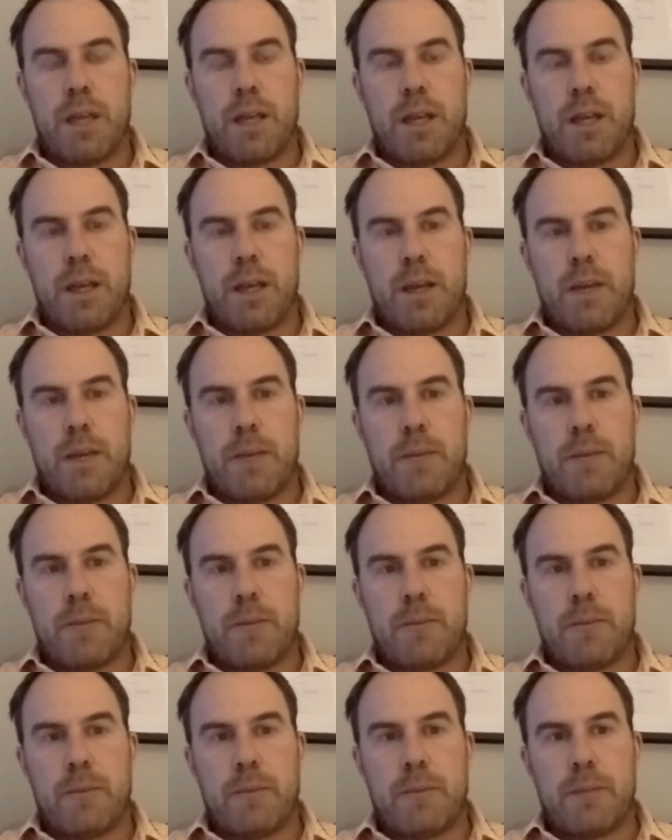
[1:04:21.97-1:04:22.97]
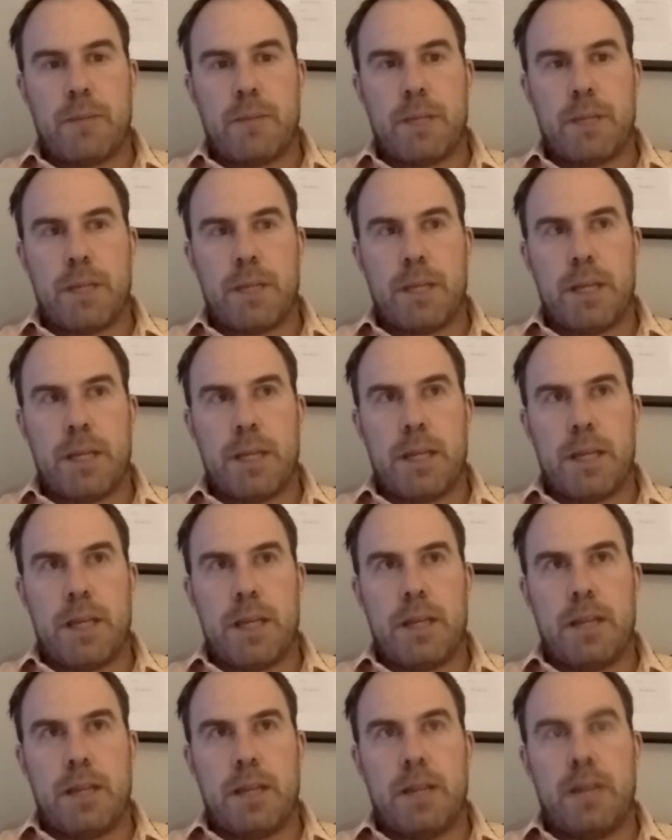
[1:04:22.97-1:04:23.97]
um,
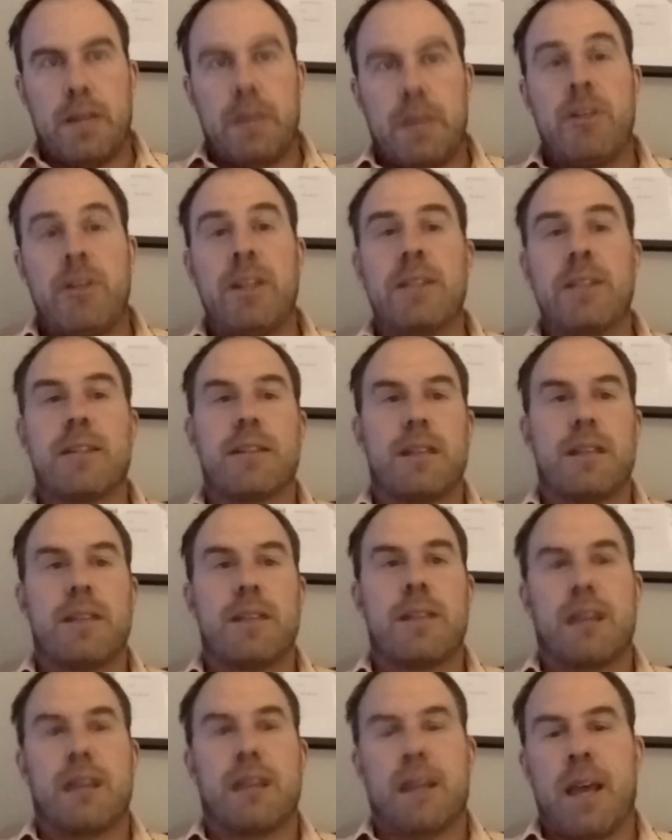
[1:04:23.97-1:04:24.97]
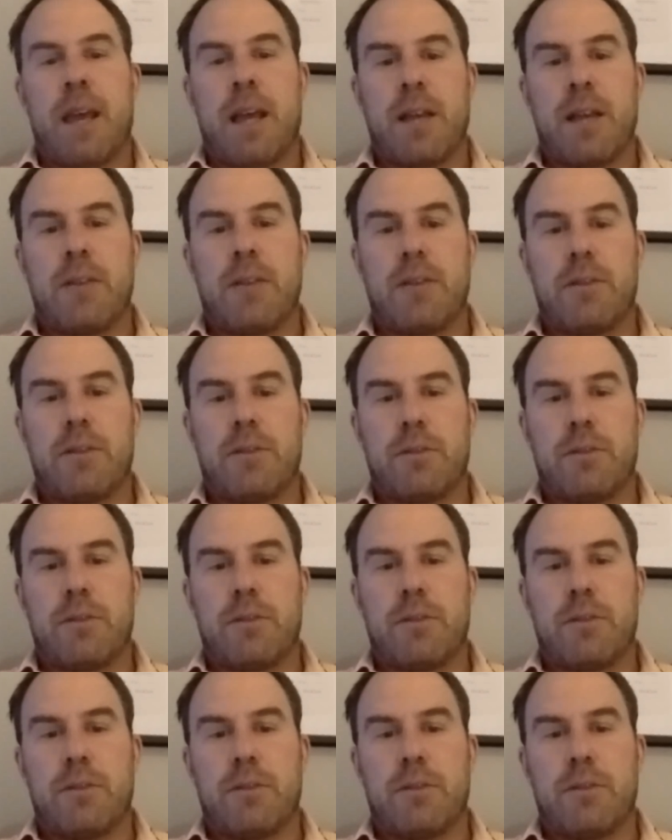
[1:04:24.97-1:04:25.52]
the green sits at an angle